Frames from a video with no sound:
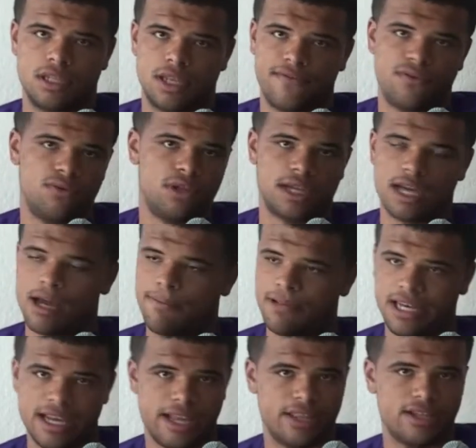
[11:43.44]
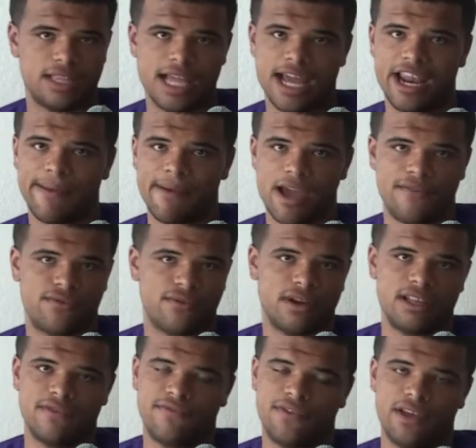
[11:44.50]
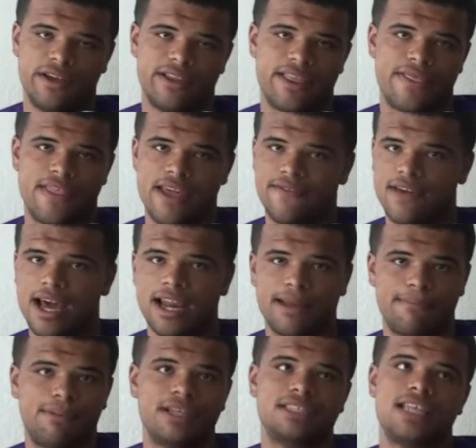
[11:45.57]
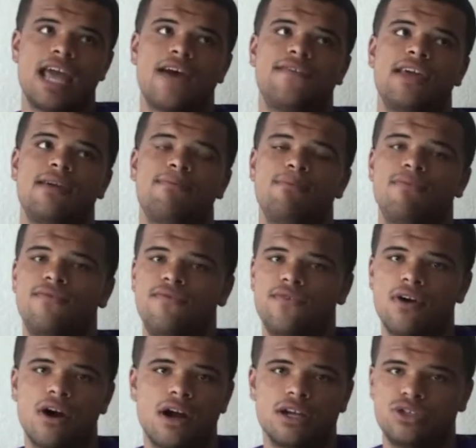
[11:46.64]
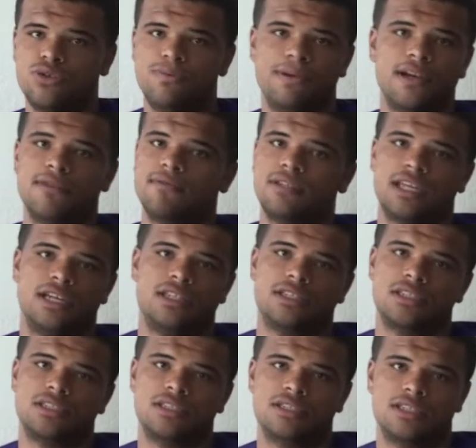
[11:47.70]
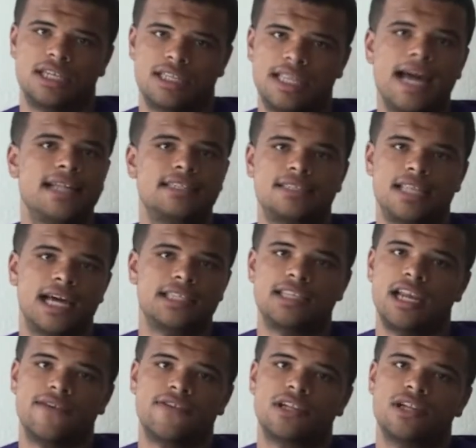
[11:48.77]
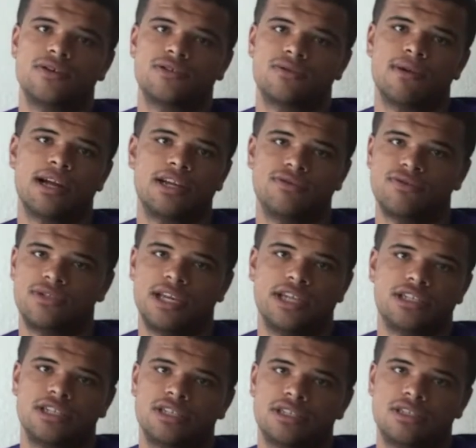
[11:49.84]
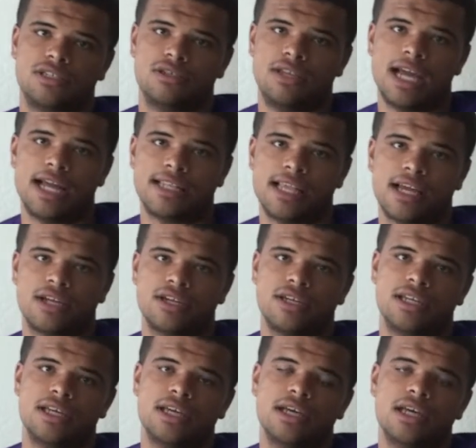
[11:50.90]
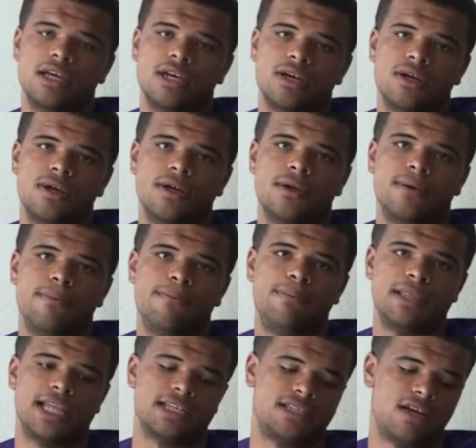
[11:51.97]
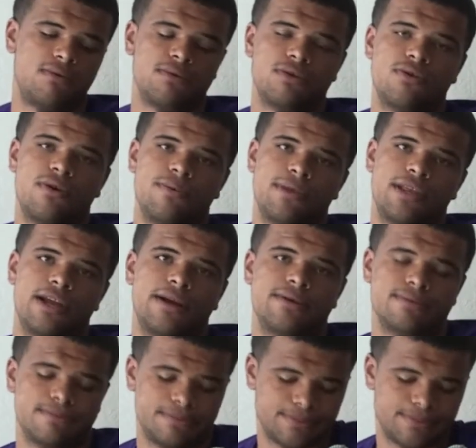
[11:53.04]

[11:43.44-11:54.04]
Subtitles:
If you look up and down their lineup, everyone on the field, they've got it. Plus, they have a far superior rotation. Like that's not even close. The Rockies' rotation is not that good, but that's not what we're going with here.